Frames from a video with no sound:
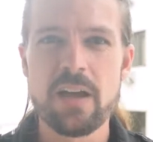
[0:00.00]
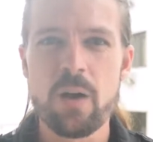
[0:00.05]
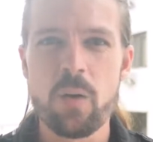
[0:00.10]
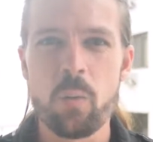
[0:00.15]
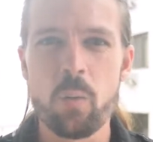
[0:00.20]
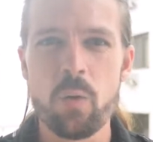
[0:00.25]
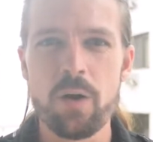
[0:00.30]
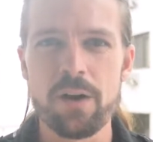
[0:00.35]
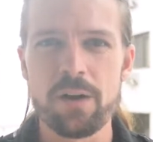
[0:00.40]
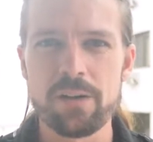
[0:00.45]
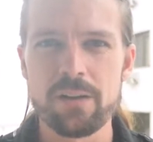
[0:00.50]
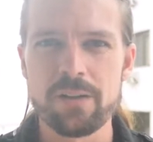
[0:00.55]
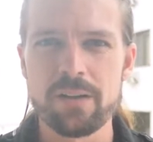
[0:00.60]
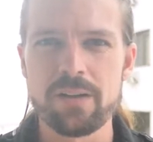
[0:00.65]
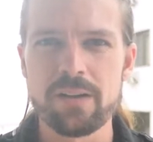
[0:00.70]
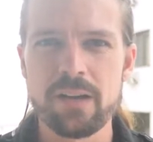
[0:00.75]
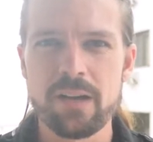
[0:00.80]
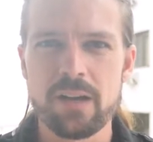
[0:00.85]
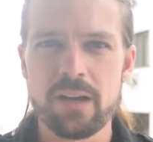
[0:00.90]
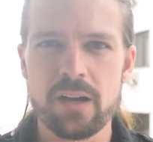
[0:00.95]
Well,
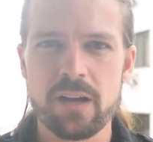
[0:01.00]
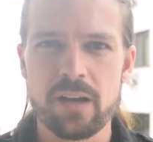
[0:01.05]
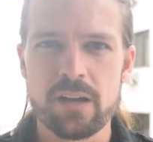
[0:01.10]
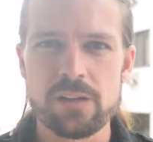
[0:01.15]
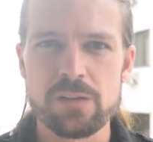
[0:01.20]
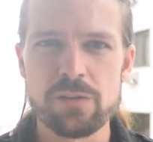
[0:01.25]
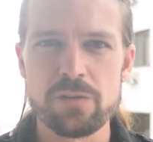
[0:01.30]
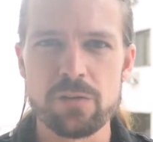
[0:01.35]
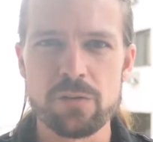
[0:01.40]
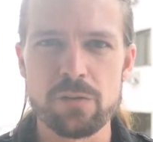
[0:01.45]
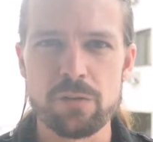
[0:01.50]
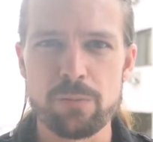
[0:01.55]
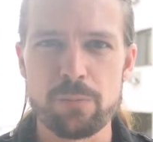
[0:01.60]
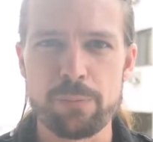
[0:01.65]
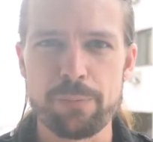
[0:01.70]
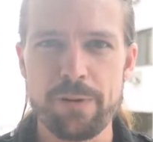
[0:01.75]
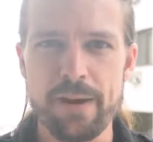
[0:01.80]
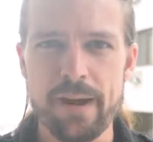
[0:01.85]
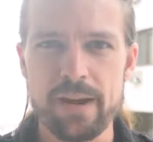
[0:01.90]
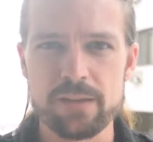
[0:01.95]
your
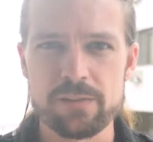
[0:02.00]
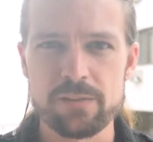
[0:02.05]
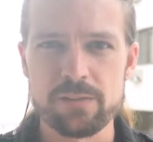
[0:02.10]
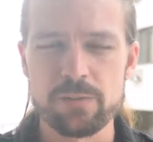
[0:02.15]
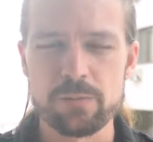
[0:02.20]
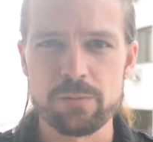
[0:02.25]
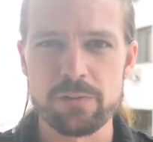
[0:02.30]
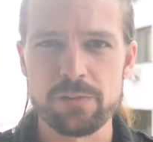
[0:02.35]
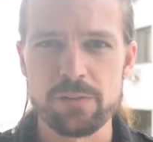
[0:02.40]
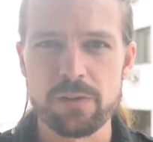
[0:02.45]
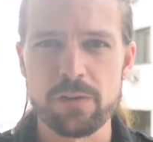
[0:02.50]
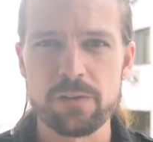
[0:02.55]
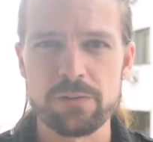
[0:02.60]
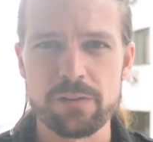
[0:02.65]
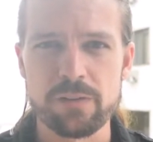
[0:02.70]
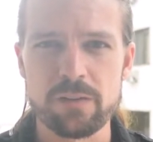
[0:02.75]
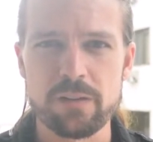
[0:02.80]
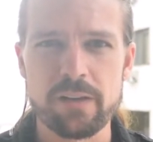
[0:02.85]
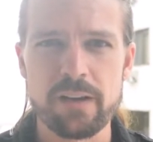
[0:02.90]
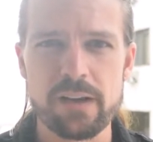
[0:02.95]
practical results
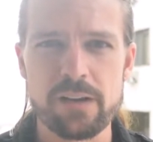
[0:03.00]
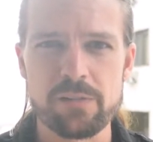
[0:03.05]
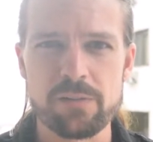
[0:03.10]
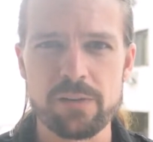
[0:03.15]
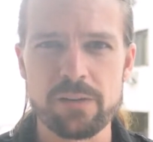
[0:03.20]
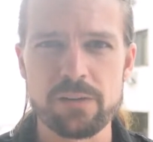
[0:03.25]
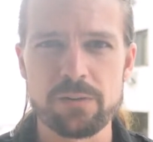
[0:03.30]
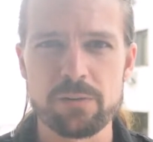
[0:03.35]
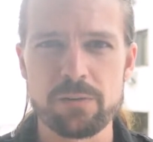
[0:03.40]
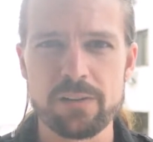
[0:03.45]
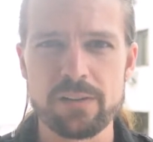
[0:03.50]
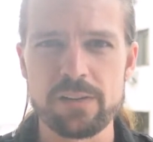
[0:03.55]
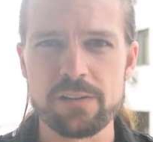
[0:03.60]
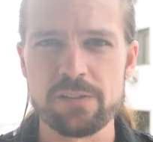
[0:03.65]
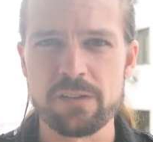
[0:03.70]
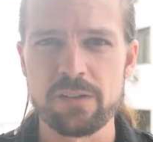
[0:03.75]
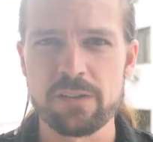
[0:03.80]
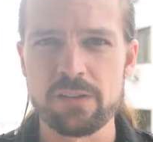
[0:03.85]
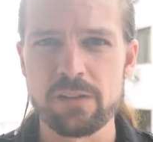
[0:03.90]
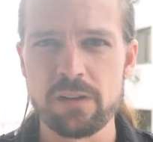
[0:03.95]
in life and your
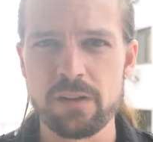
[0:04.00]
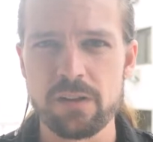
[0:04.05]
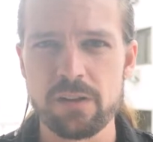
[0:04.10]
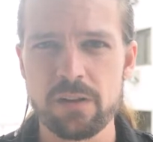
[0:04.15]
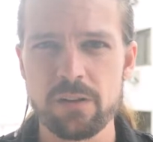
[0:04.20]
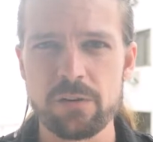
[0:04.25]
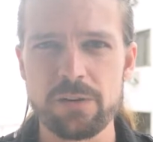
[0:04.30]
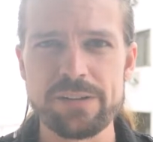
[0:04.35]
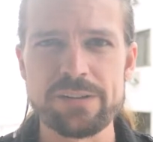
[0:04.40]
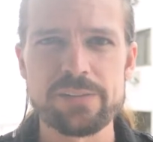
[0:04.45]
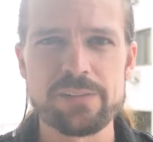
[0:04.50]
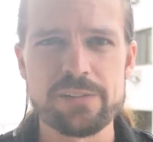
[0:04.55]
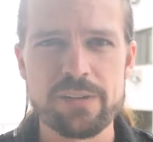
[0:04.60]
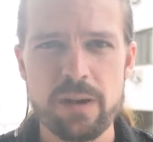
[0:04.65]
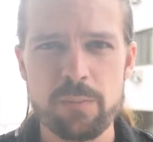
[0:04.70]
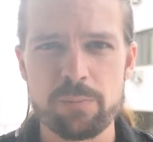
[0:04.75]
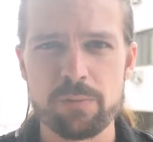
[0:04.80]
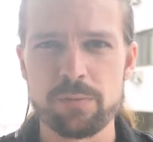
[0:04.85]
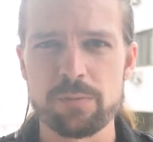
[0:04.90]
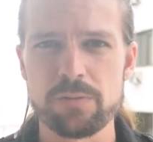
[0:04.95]
religion uh, are
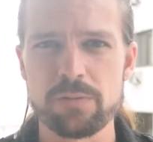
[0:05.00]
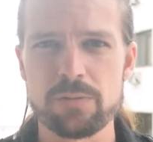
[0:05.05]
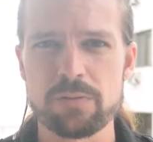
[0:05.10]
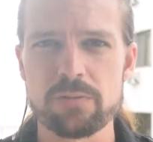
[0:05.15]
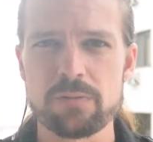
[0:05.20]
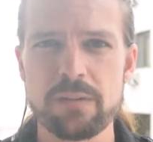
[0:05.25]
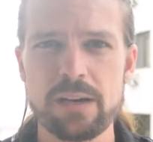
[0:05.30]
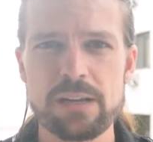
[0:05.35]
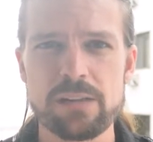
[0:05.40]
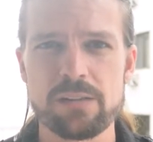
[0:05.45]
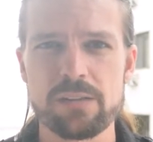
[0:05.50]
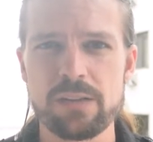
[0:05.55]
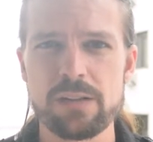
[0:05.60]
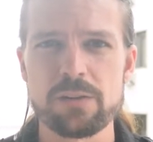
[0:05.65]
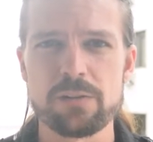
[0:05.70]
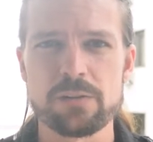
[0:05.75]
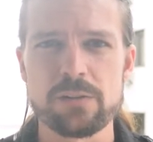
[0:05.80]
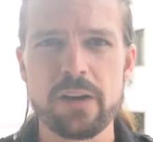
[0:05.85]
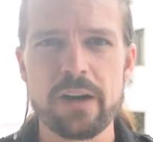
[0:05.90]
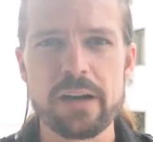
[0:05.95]
inseparable, right? They
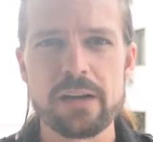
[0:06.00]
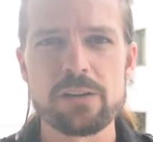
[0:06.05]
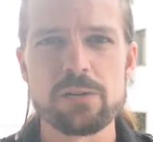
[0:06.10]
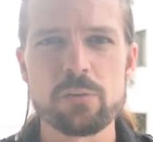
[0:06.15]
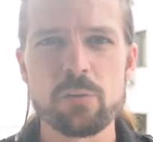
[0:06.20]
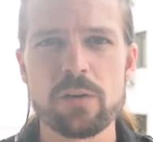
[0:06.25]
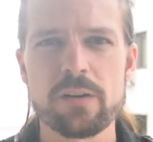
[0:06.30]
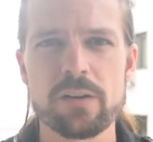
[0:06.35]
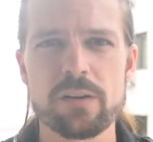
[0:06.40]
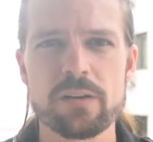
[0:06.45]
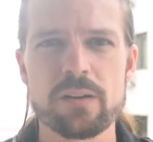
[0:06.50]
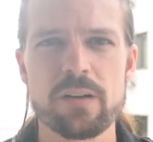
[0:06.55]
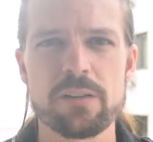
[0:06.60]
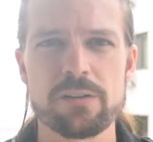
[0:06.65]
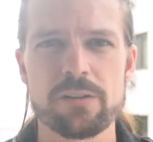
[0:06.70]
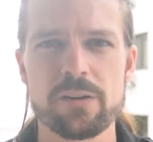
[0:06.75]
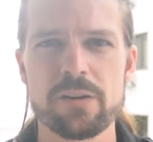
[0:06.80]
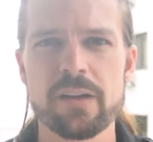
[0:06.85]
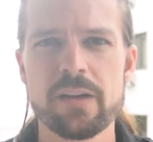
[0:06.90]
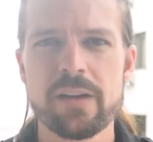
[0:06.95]
are tied to one
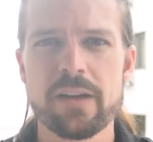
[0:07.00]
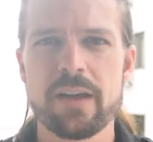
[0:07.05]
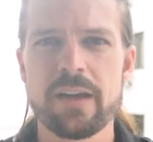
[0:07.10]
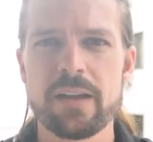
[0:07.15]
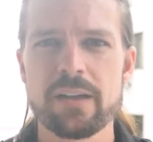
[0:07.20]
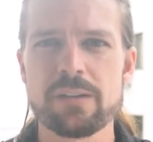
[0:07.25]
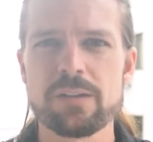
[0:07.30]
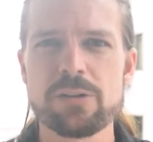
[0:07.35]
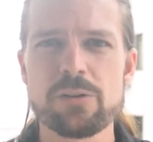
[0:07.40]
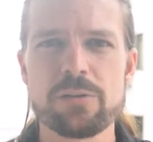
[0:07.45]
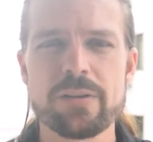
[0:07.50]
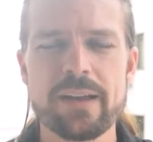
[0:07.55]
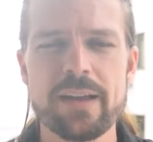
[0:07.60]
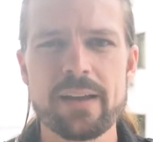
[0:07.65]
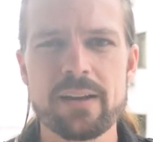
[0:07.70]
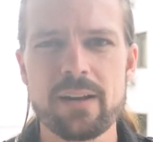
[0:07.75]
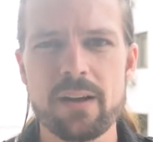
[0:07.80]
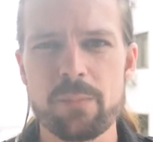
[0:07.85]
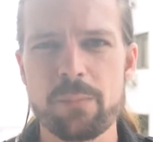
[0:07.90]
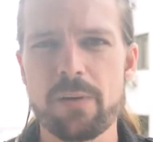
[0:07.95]
another and you
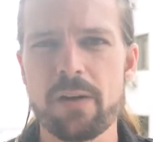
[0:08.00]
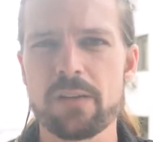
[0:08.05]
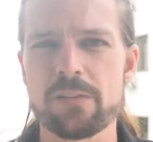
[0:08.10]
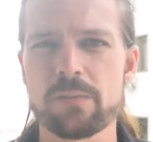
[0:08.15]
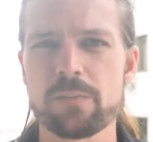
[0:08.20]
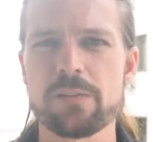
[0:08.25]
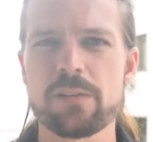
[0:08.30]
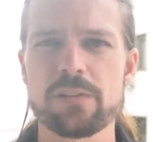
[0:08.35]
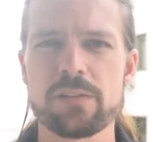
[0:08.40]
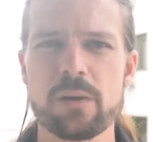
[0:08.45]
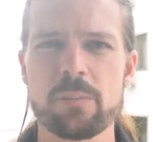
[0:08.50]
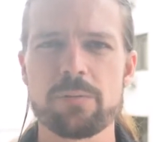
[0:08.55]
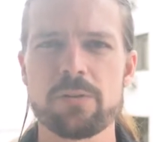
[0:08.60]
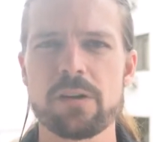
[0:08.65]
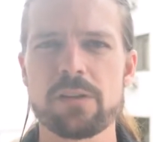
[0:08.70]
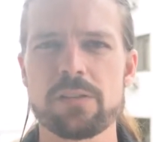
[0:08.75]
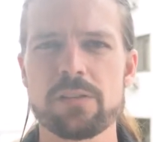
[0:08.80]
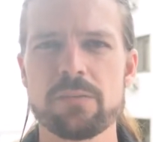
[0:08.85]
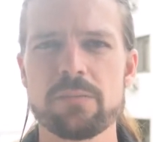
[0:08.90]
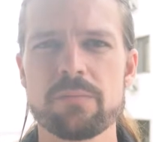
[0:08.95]
cannot possibly
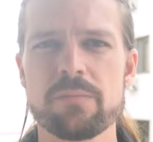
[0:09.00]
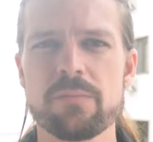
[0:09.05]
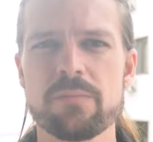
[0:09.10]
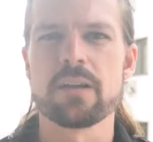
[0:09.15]
separate them.